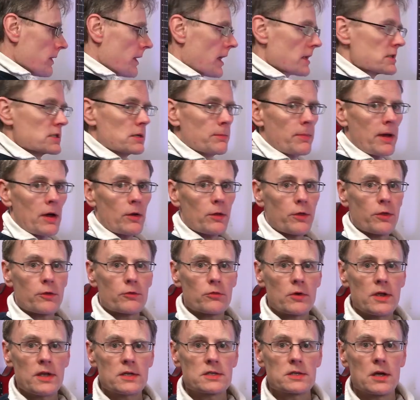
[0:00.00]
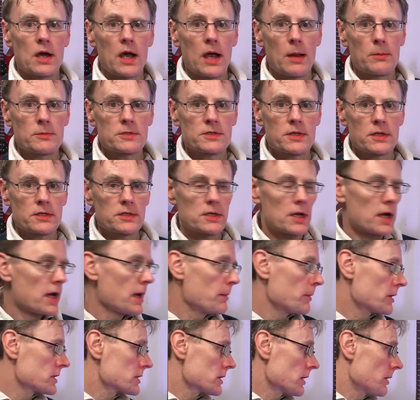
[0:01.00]
That's about 3 times the
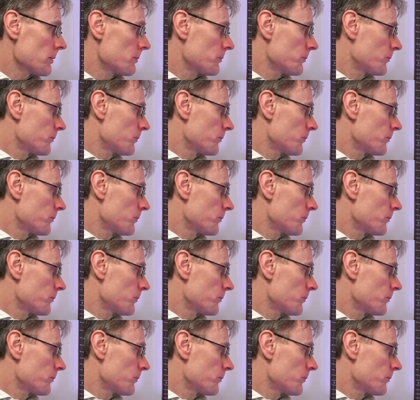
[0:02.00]
diameter.